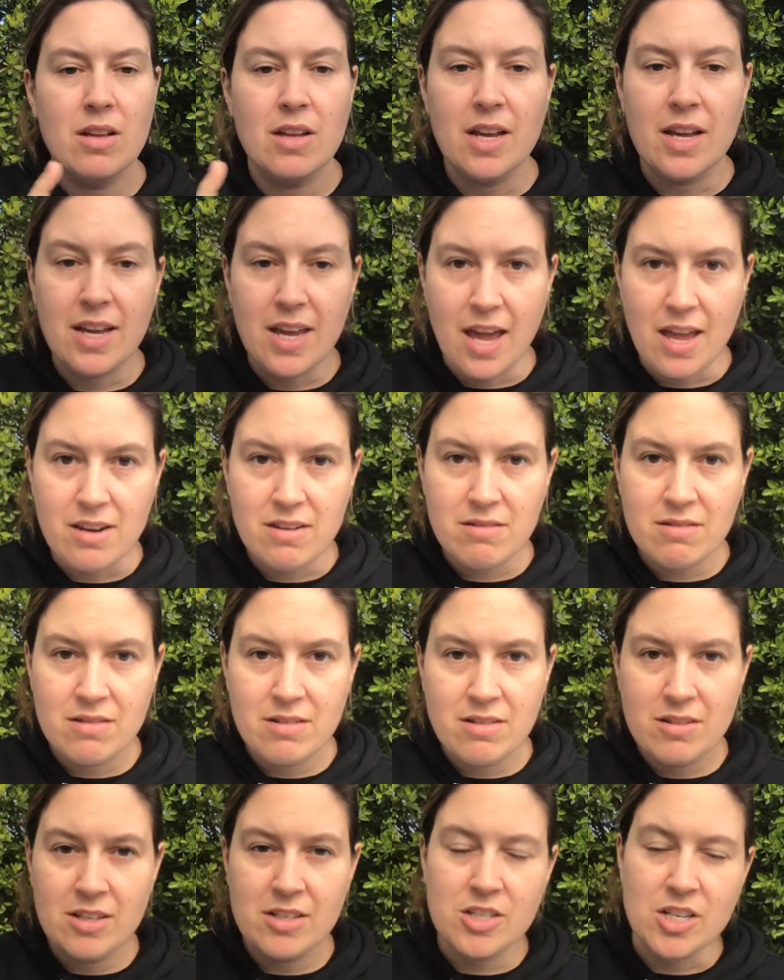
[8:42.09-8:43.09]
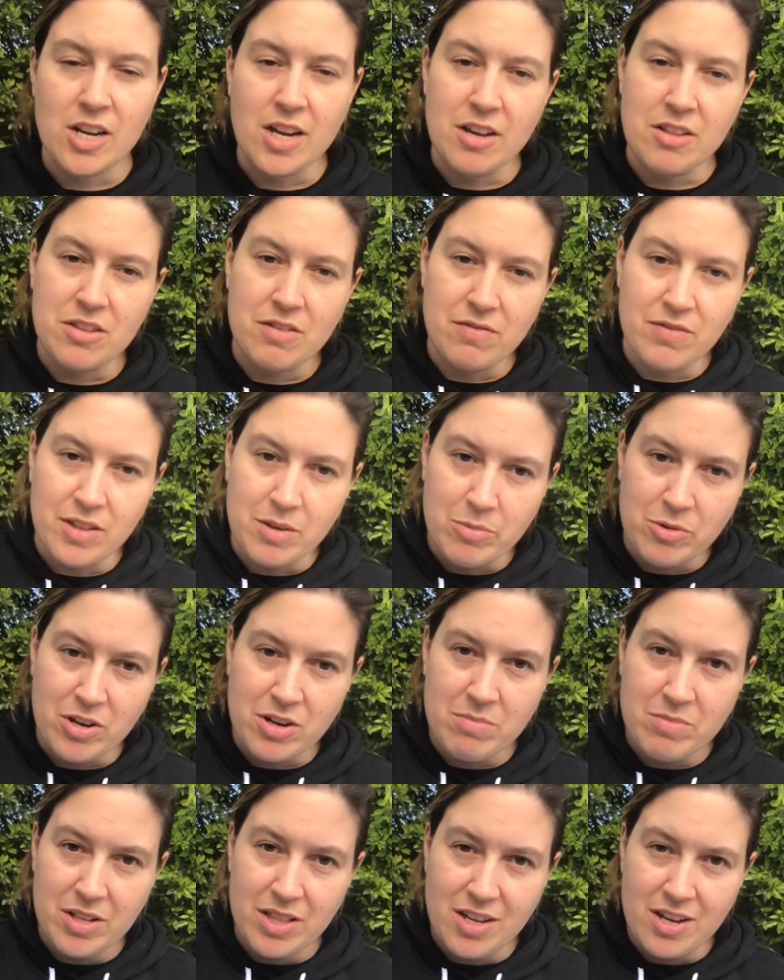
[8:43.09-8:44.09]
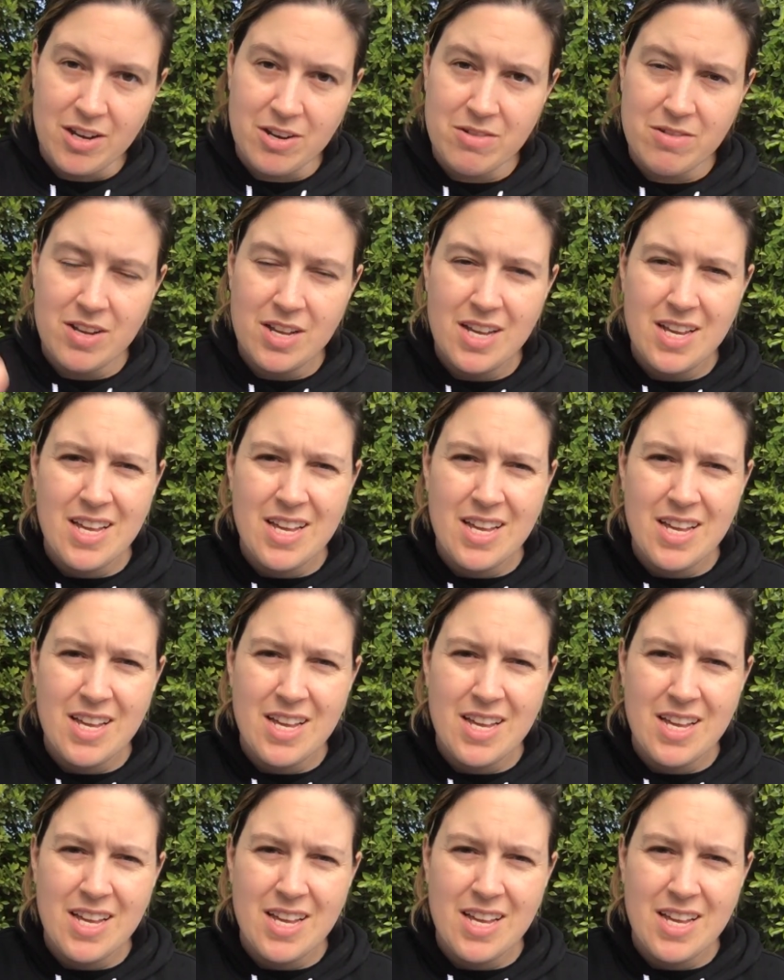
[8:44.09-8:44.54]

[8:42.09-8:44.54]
again, check out the flip grid below.